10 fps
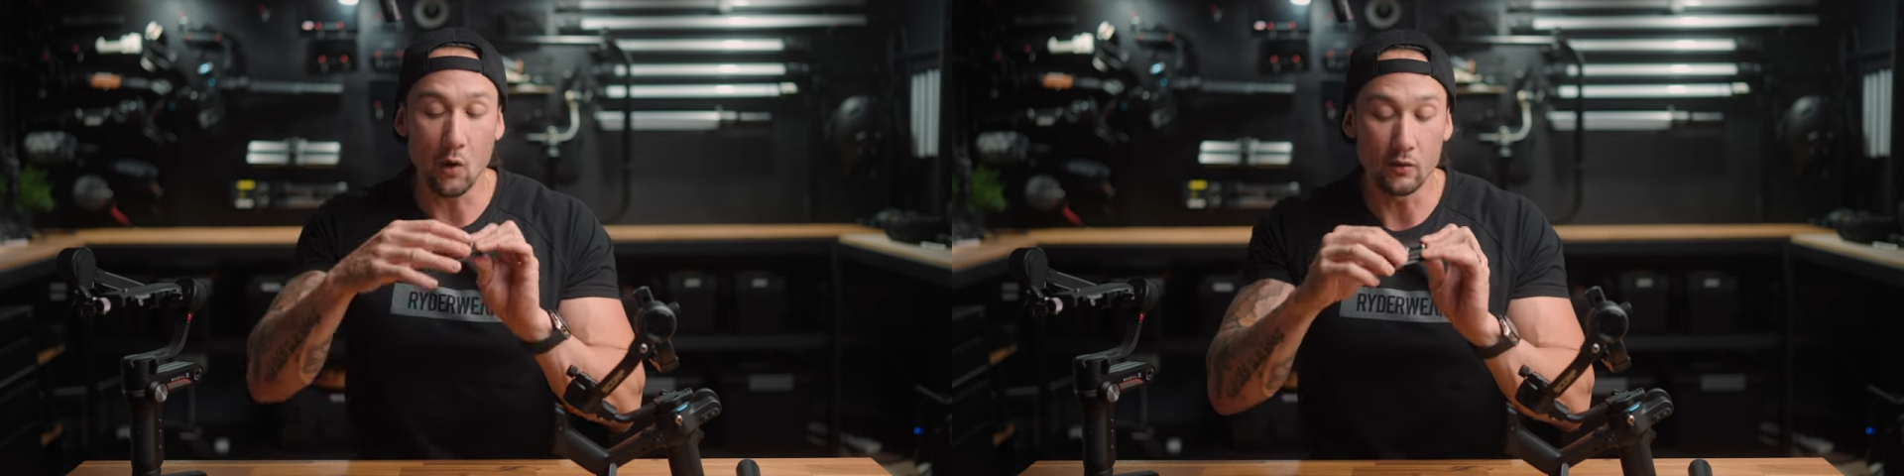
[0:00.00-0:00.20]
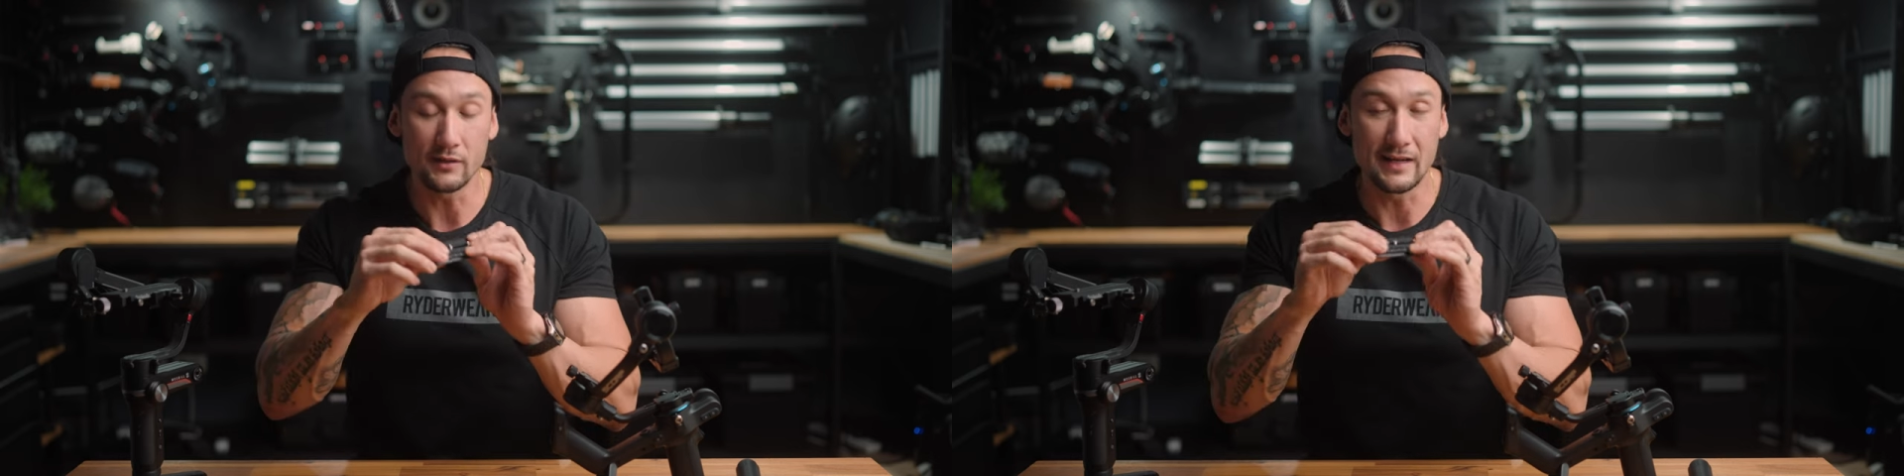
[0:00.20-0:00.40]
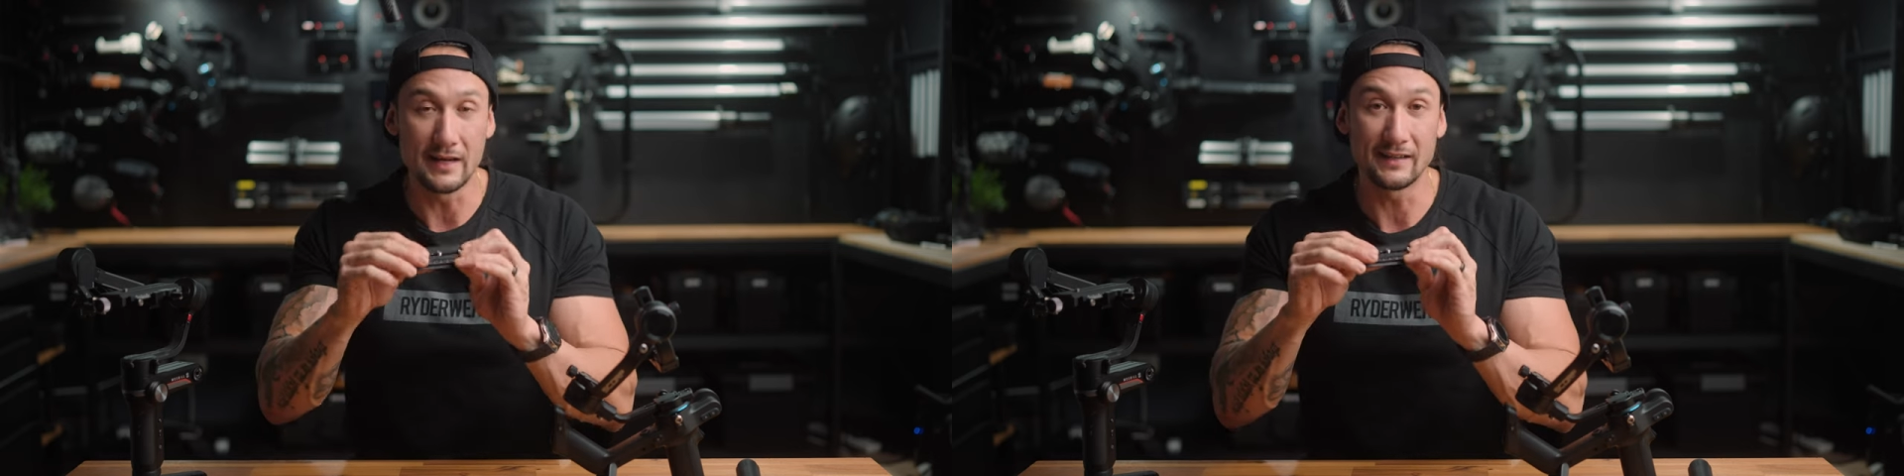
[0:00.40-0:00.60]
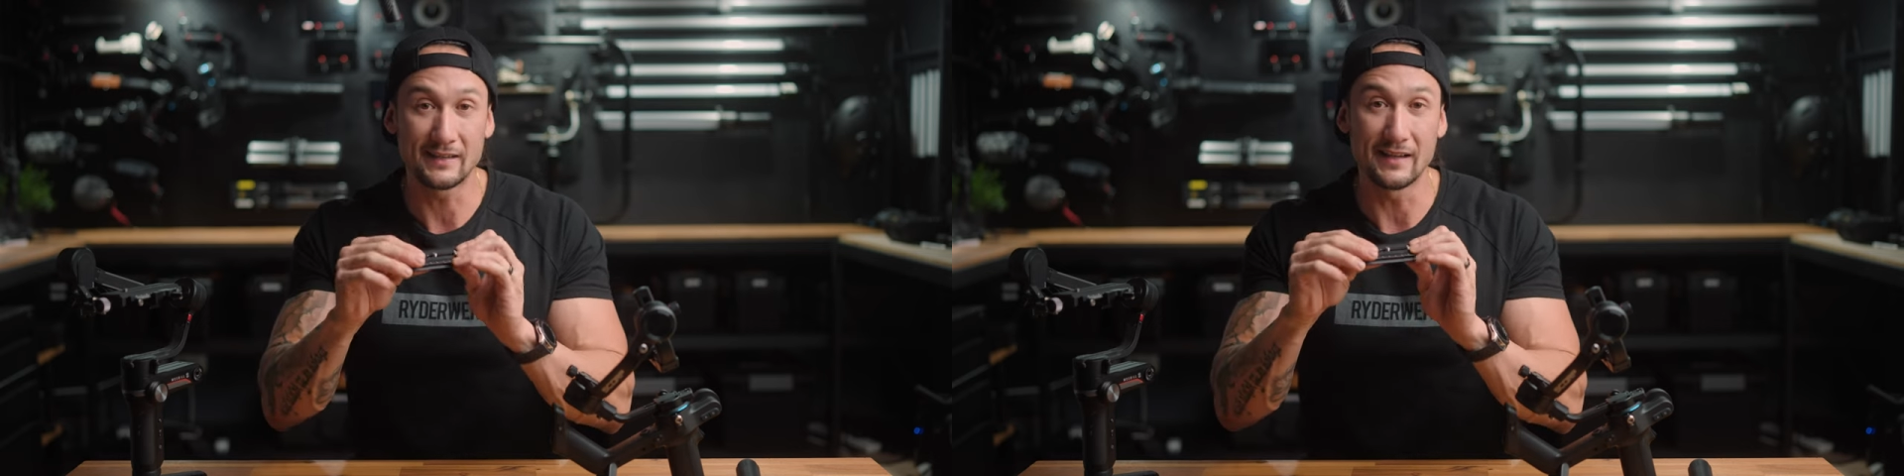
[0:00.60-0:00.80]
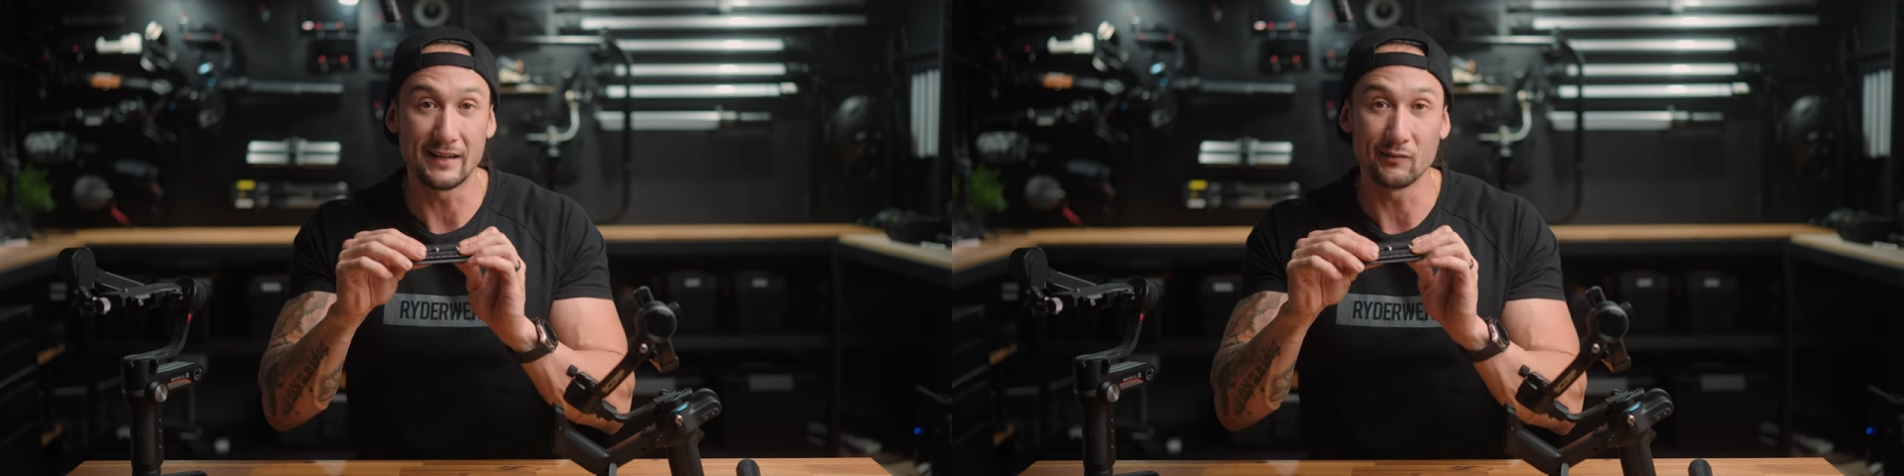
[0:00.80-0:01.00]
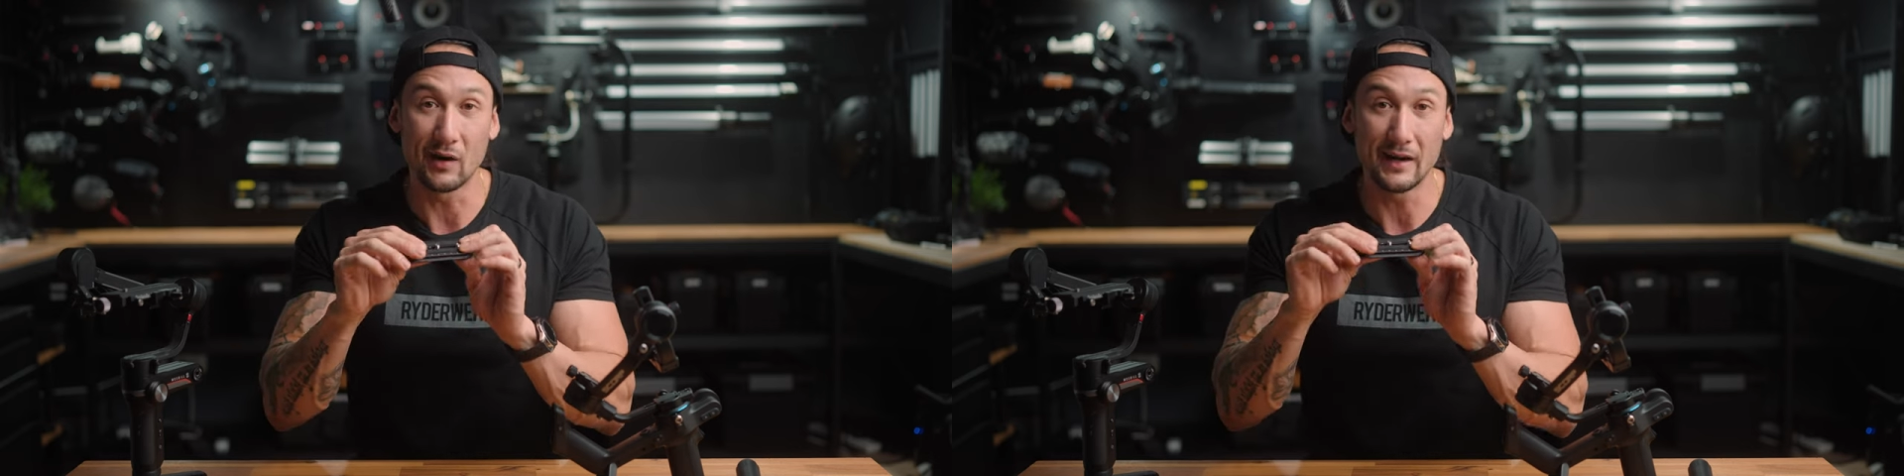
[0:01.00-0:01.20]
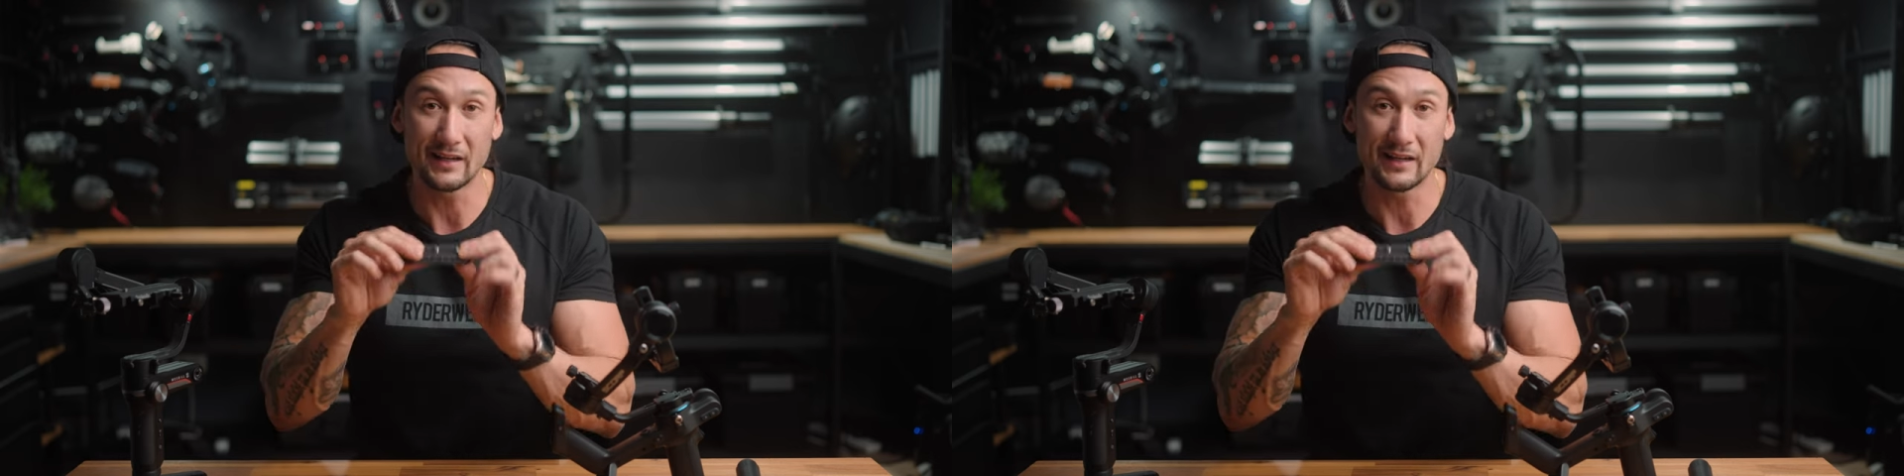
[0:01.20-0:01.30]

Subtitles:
on this thing right